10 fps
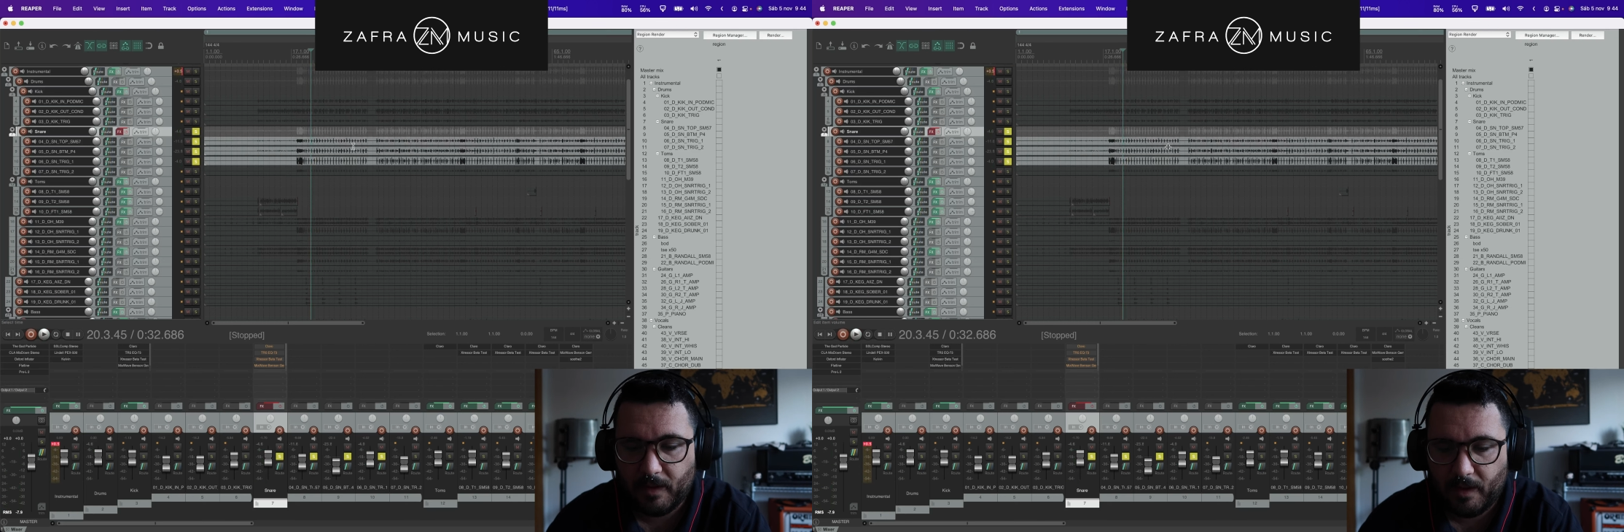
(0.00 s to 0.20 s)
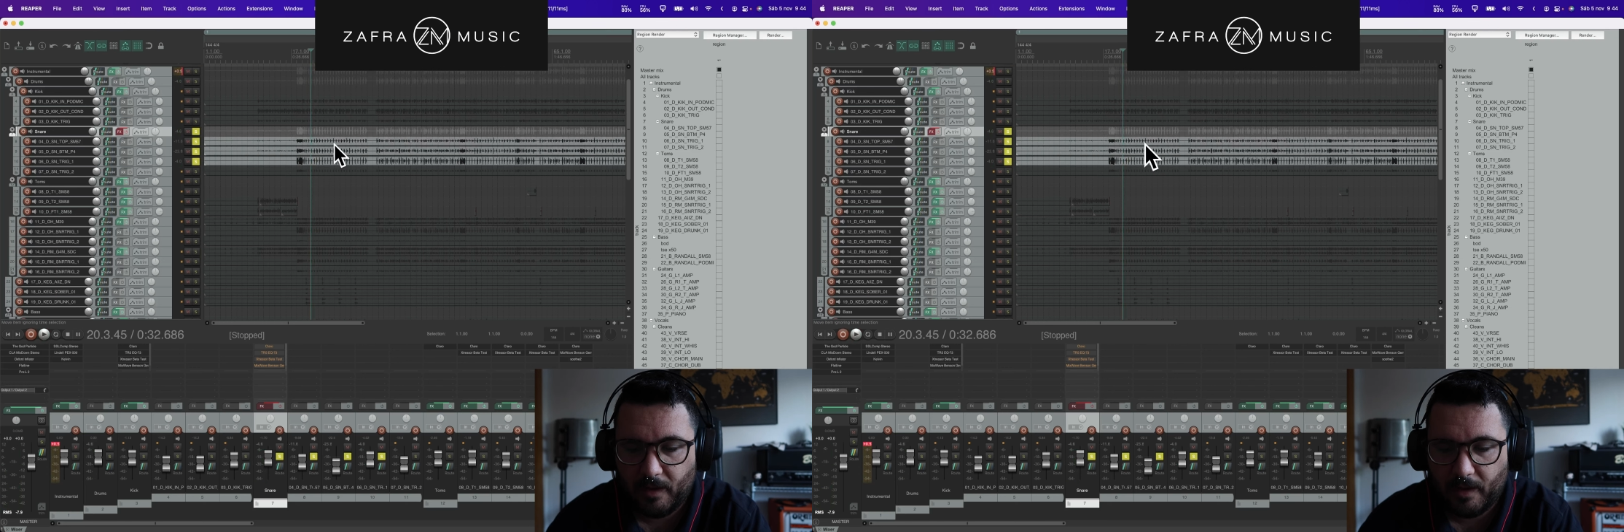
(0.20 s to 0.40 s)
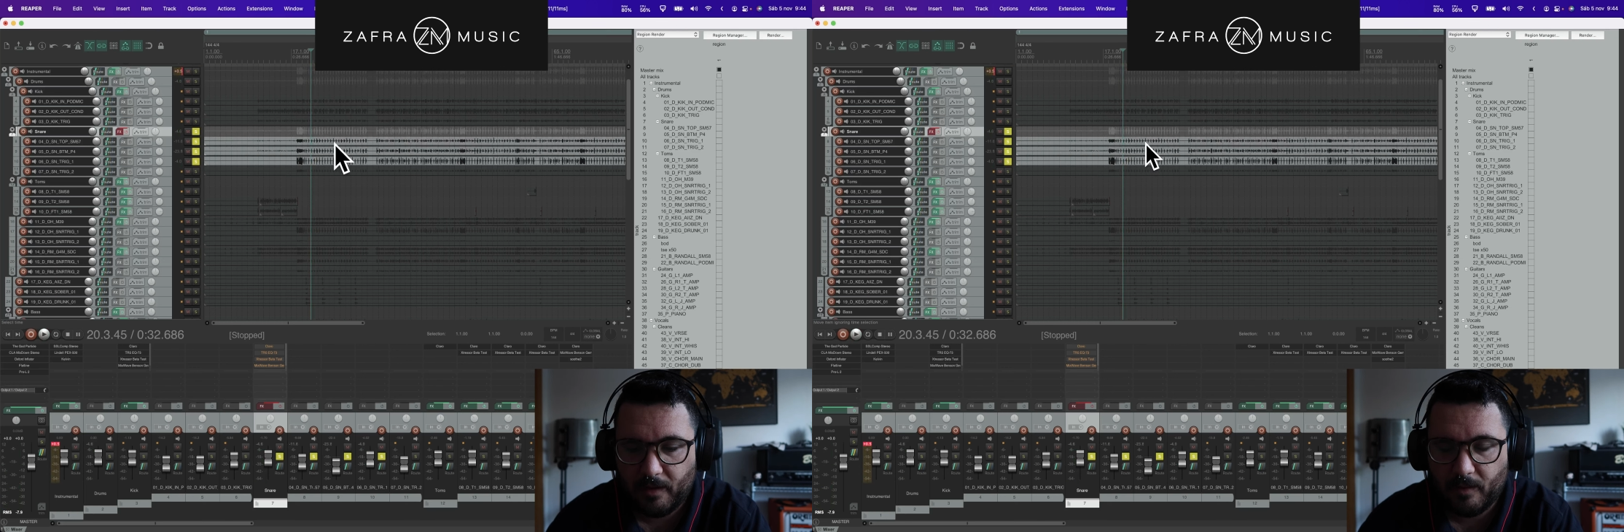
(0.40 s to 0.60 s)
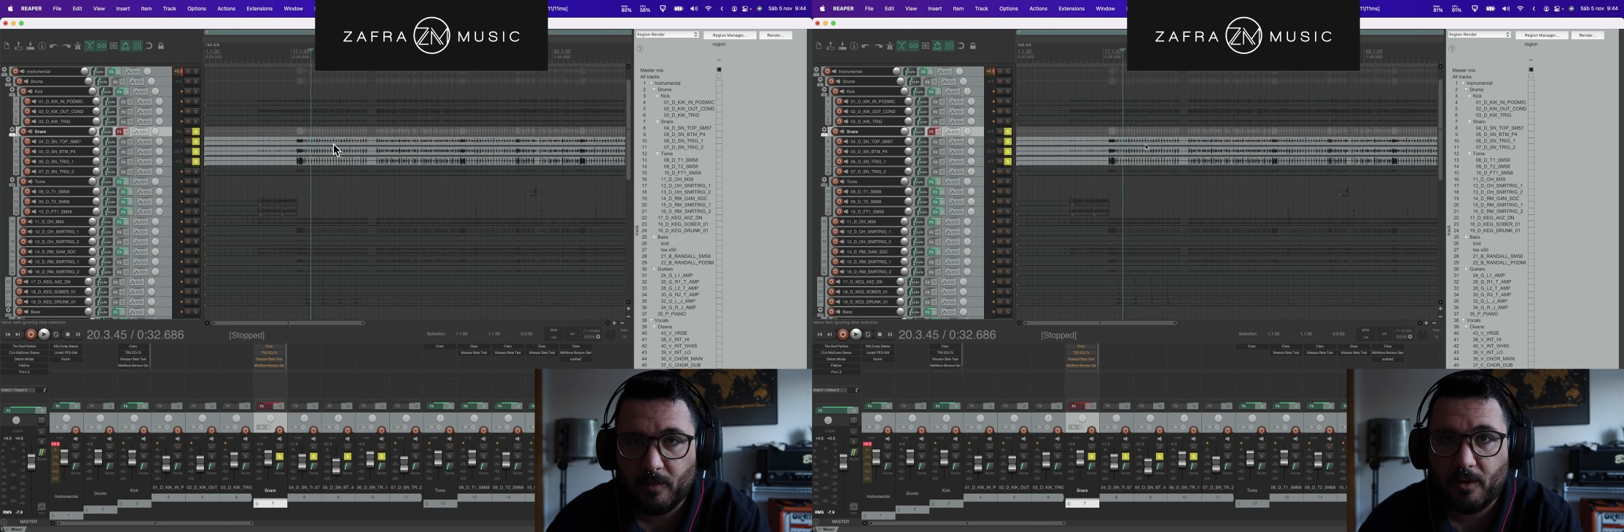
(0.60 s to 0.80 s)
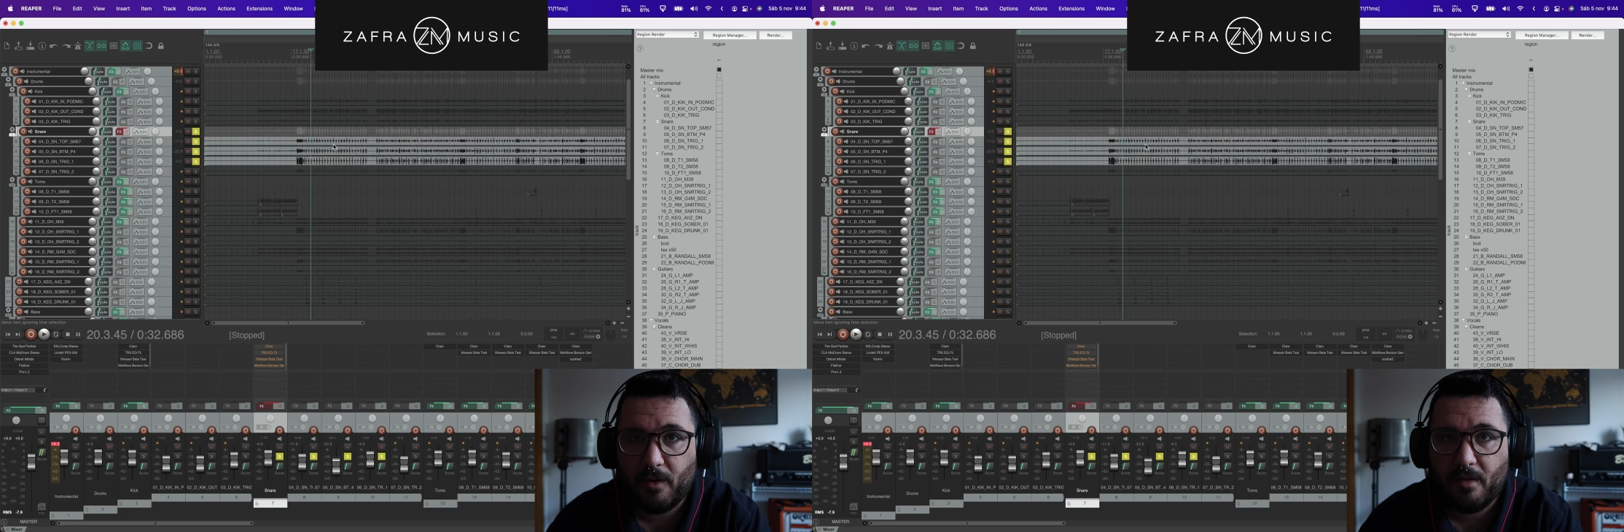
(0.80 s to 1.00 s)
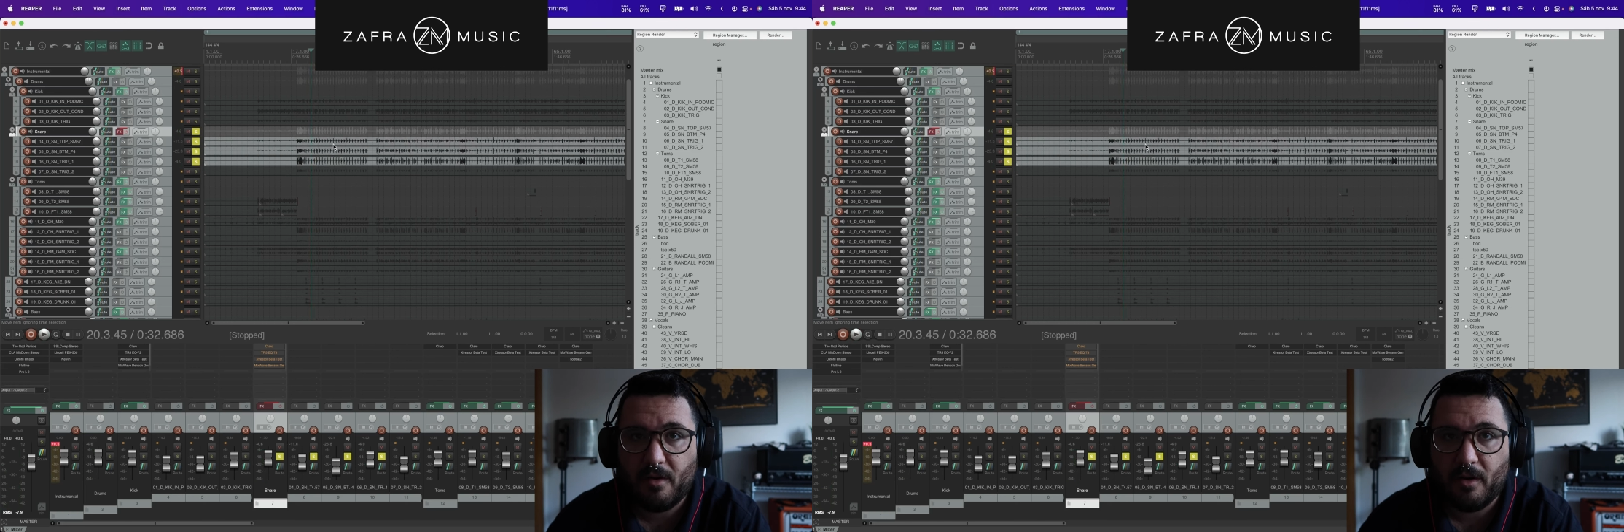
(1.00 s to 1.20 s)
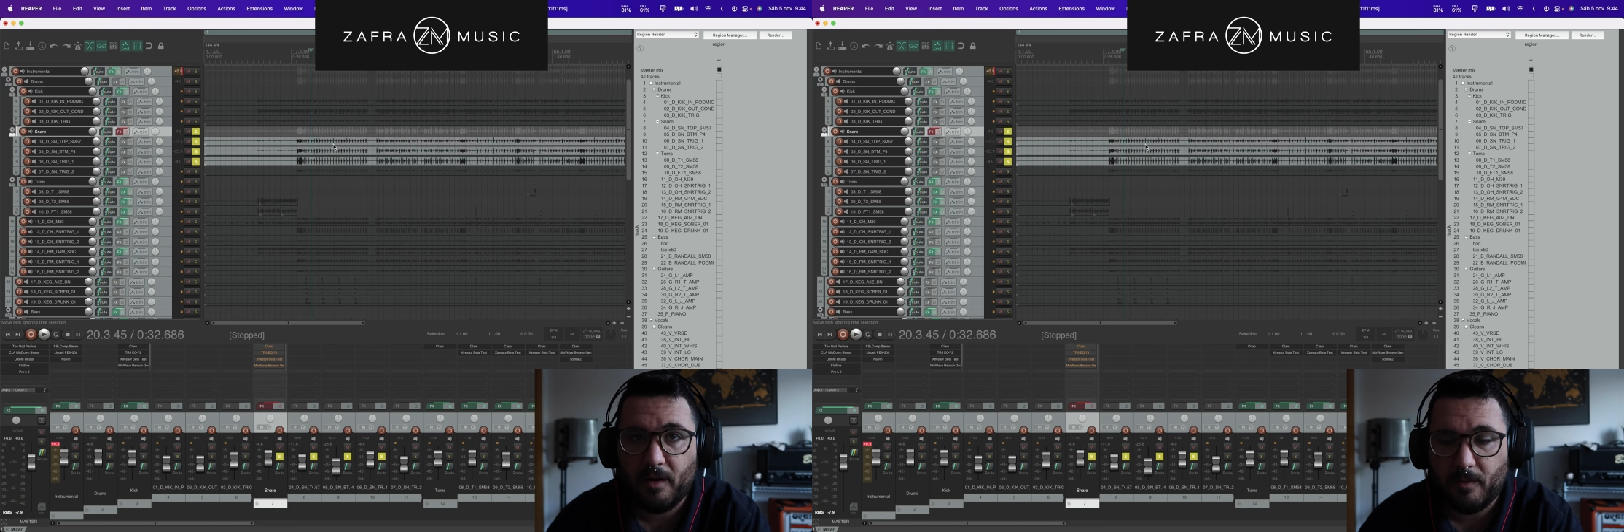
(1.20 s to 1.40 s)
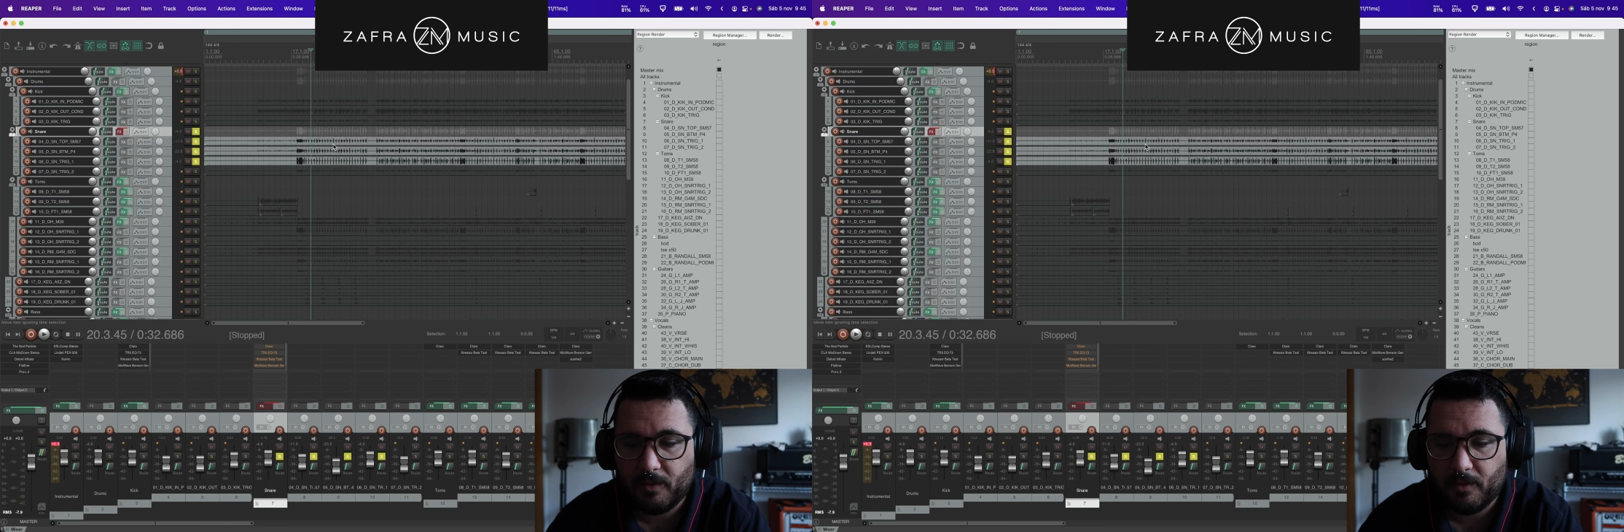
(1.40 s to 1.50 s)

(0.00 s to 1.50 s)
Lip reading: I like it more thoughty,